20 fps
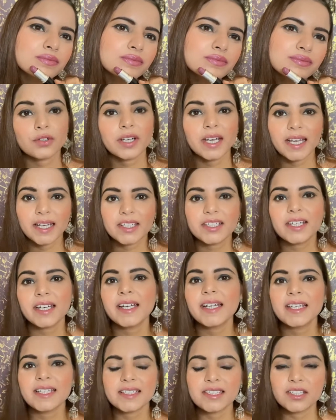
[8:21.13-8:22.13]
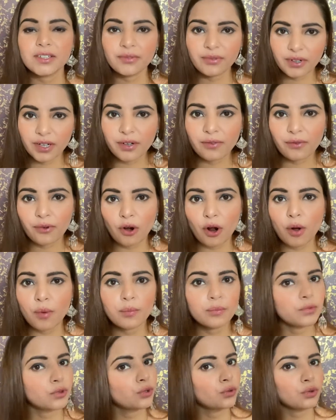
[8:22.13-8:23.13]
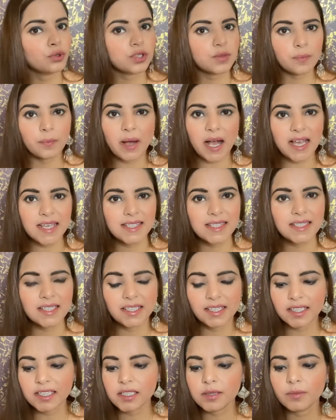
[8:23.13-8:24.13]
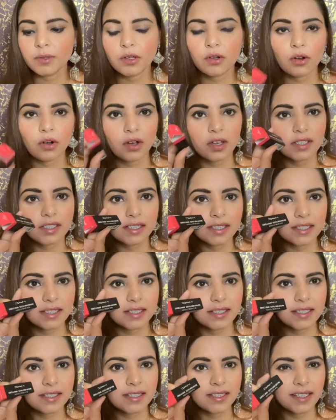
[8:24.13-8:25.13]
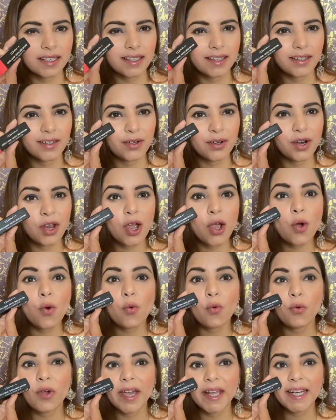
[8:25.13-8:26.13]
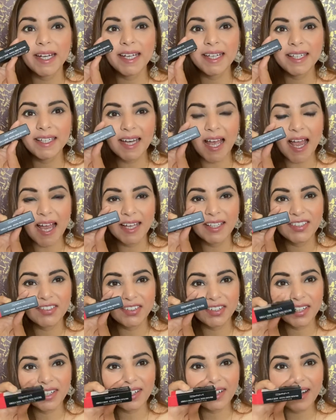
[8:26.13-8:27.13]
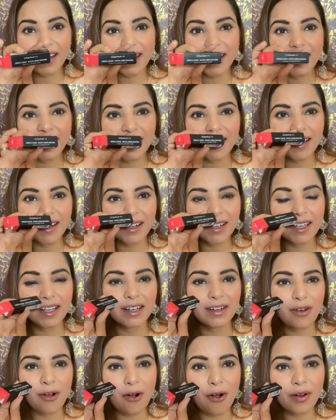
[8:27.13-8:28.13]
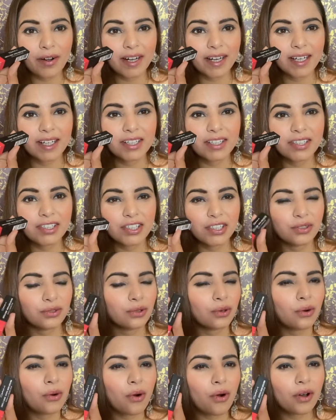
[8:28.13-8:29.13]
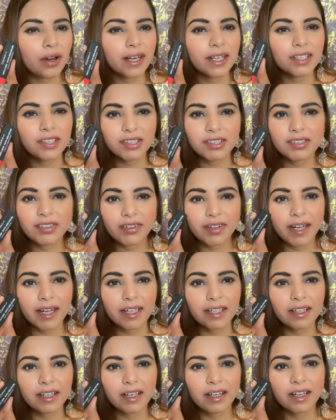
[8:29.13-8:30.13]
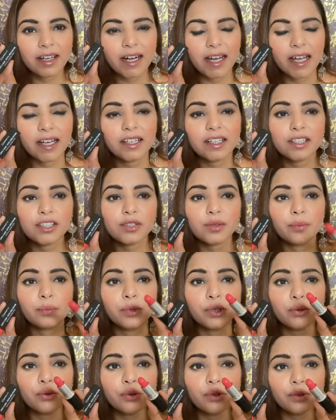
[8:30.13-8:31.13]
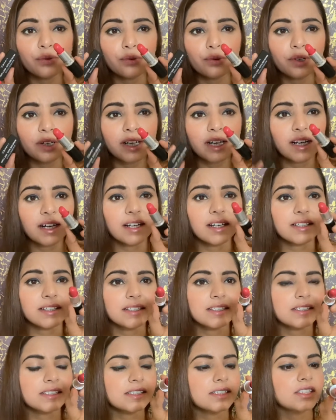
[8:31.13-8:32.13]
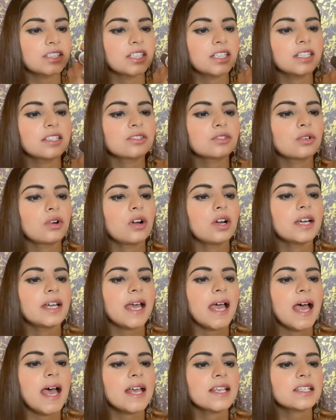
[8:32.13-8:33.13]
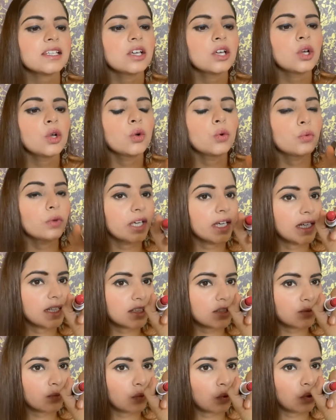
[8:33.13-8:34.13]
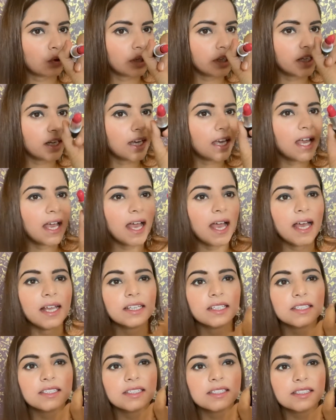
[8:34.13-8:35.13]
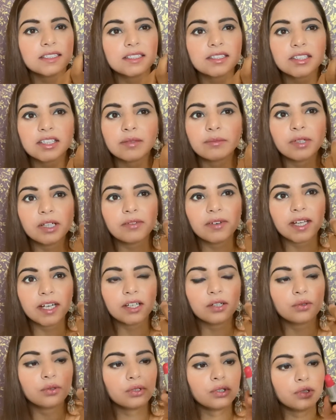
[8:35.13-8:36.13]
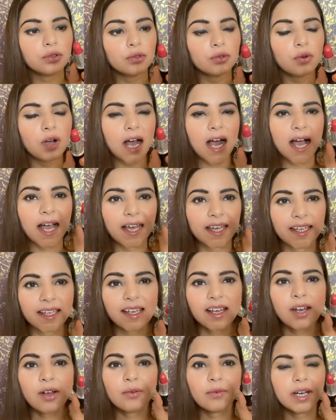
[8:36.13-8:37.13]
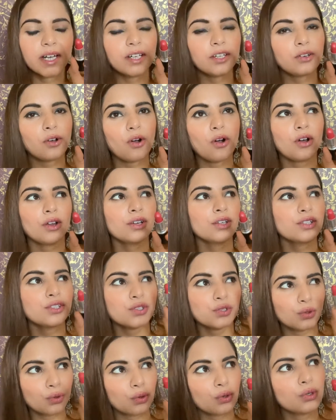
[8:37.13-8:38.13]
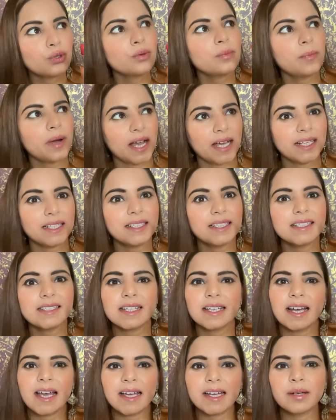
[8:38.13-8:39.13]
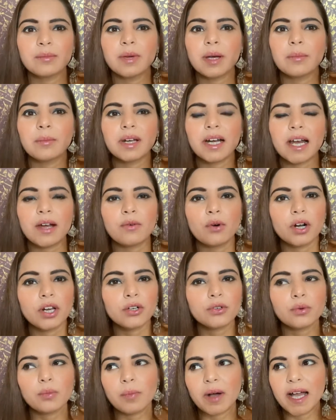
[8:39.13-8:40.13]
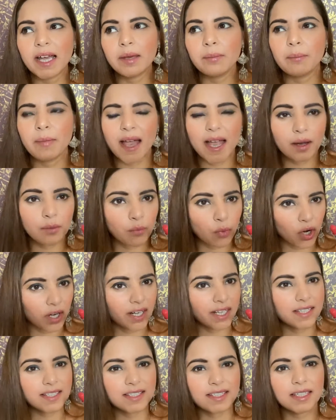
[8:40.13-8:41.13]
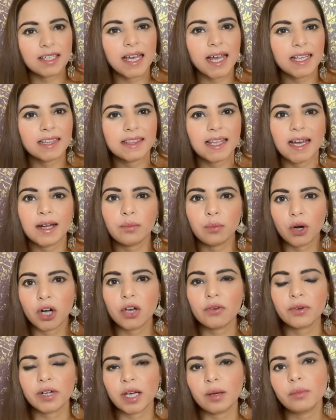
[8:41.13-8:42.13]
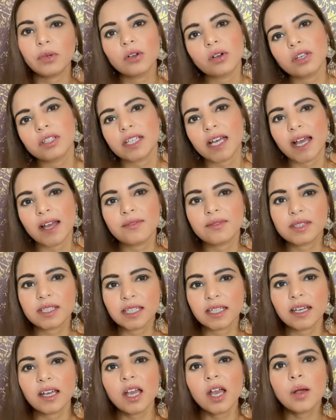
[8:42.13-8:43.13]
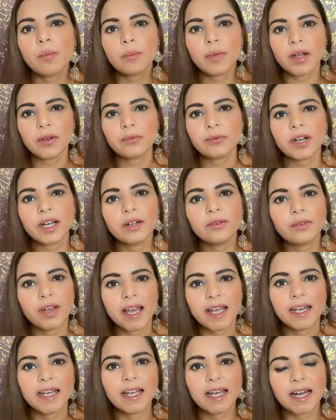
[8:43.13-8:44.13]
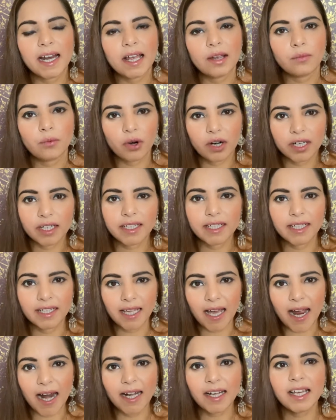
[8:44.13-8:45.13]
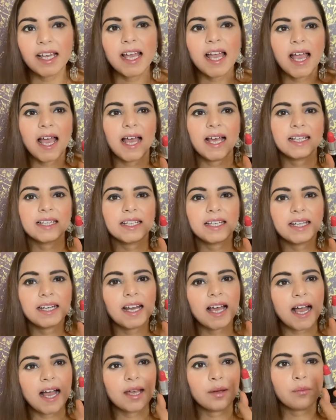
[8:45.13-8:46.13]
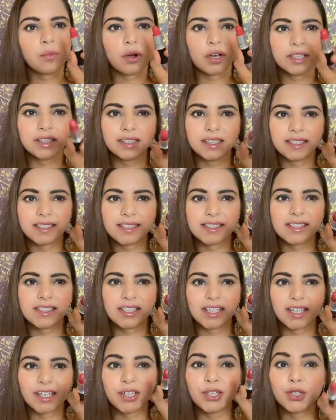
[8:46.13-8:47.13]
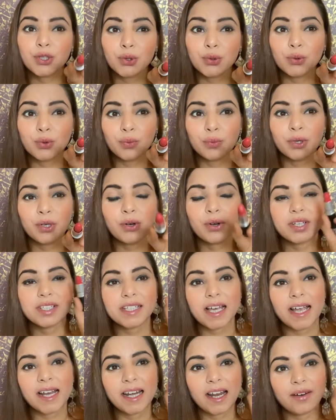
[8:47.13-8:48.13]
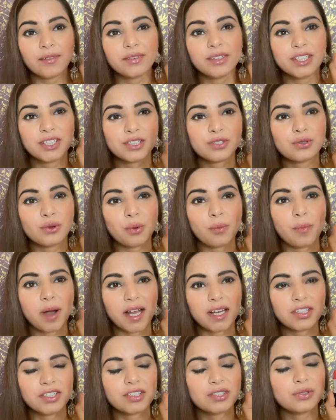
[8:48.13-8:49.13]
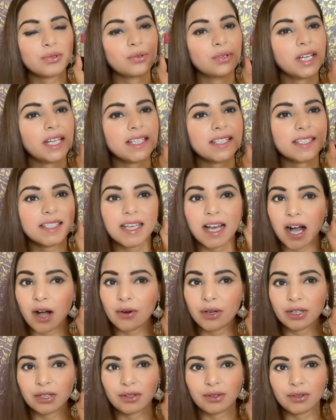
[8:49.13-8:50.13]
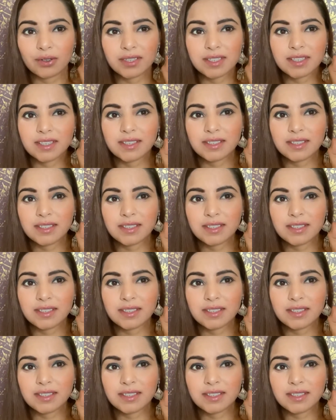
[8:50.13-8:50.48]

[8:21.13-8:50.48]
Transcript: The next shade is different from those past threes, because this is in very tangerine color, in orange, you know, orangish red color, and it's a beautiful color. This shade is called as Vegas Vault, and this is extremely very good. You know, I went on store to buy this, and I remember I wanted to buy MAC Modesty at that point of time, because I have seen my friend wearing and I wanted that, and then I bought this shade too because I loved this so much. So let's see how it looks.